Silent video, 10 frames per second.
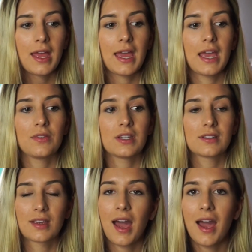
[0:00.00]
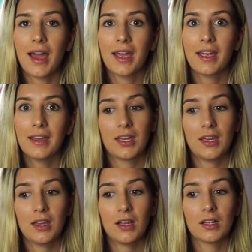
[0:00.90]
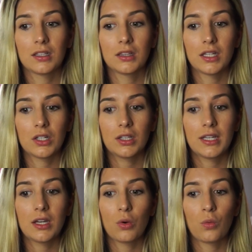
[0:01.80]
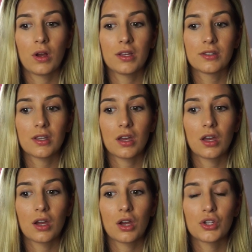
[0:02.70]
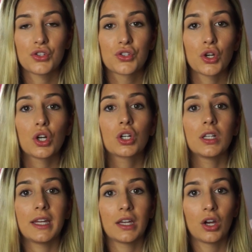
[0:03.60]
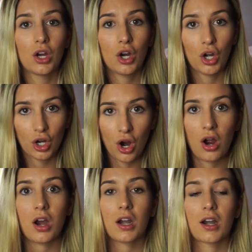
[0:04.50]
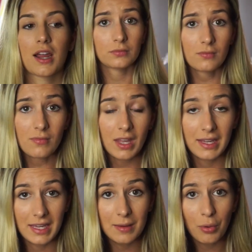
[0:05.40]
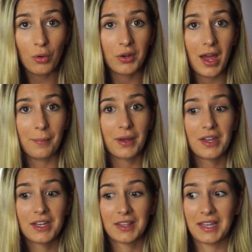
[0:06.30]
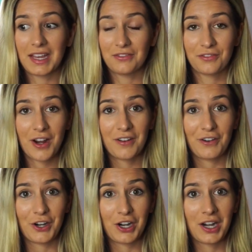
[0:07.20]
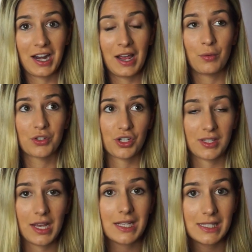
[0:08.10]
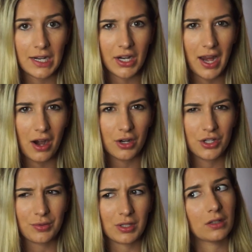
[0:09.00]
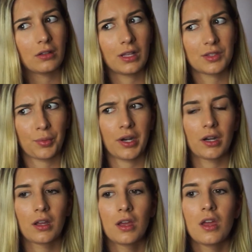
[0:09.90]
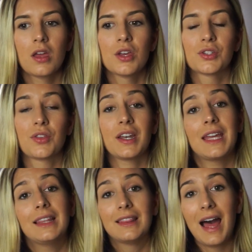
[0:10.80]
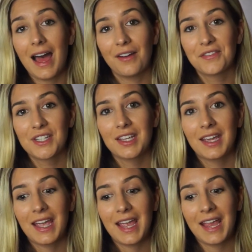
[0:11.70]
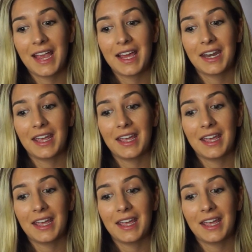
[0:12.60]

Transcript: And this guy, he literally was circling her car. He pulled up like in front of her and was just like staring at her, and she was like, well, that's weird. So then he left, and